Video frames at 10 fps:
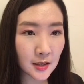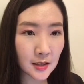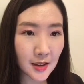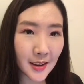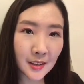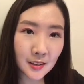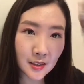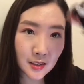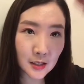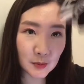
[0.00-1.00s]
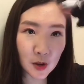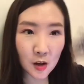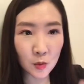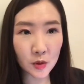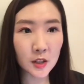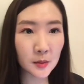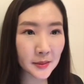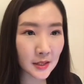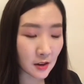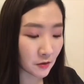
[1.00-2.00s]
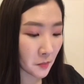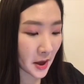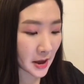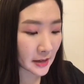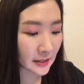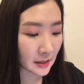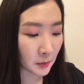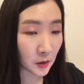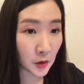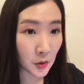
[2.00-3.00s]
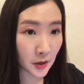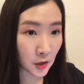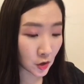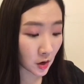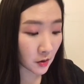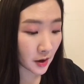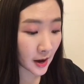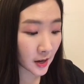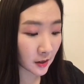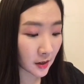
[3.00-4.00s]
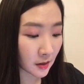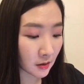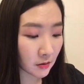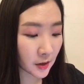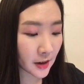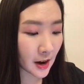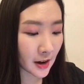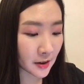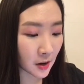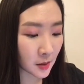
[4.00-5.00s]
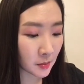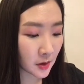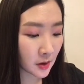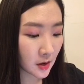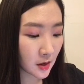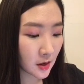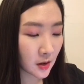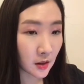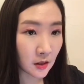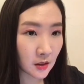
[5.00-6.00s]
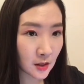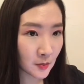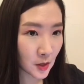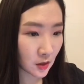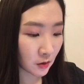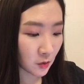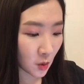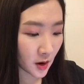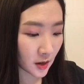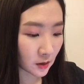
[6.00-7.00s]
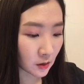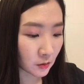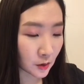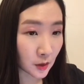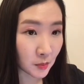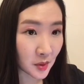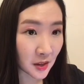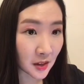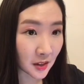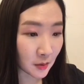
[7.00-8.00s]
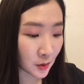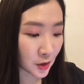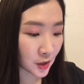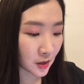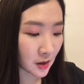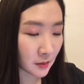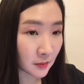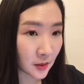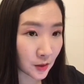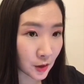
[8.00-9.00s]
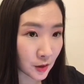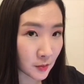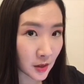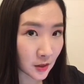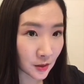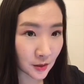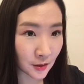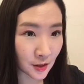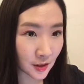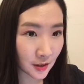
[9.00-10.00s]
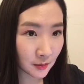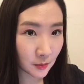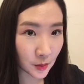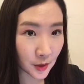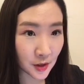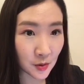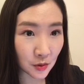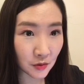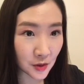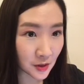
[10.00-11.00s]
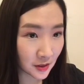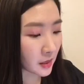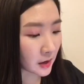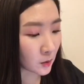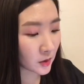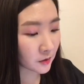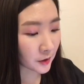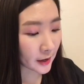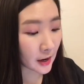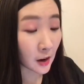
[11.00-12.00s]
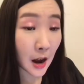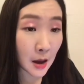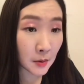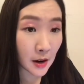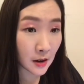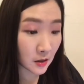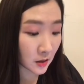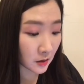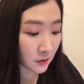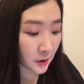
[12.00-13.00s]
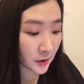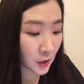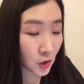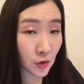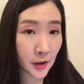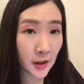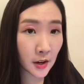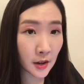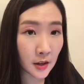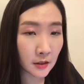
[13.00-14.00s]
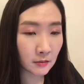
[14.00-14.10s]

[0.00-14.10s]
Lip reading: like these small wisps of bangs, and I'm gonna go ahead and draw that. Again, they're very high up, and this makes her forehead look really big, which in turn makes her look pretty youthful. I don't want to forget her eyebrows. They're very straight and